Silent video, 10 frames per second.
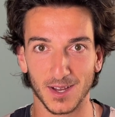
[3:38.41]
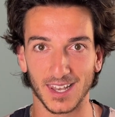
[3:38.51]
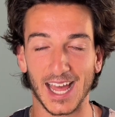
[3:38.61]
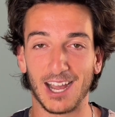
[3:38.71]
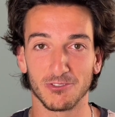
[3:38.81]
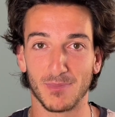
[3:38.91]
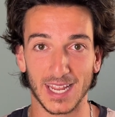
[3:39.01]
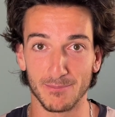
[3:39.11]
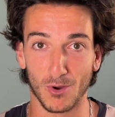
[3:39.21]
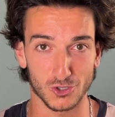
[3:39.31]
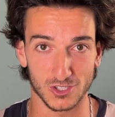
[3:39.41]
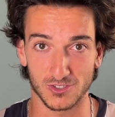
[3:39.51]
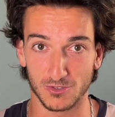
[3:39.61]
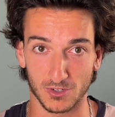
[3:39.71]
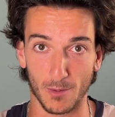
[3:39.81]
allowed my
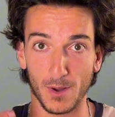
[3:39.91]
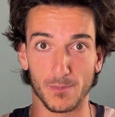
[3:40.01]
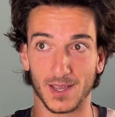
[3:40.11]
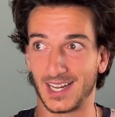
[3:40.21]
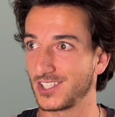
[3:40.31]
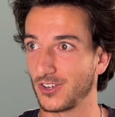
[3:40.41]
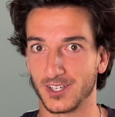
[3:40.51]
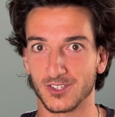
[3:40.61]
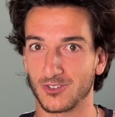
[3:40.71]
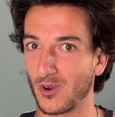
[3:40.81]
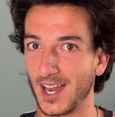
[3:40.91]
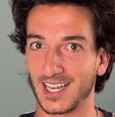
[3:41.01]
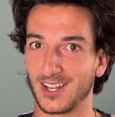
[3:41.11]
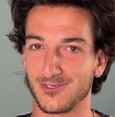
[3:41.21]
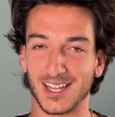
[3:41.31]
emotions to come up, and I started crying,
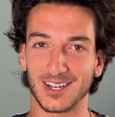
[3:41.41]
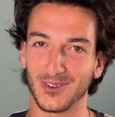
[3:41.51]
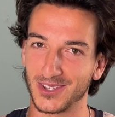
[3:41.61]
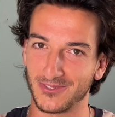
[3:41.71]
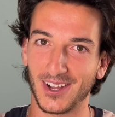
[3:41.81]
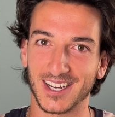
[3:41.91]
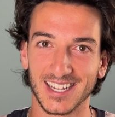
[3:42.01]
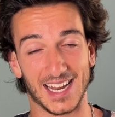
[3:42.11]
and I was like, what the fuck?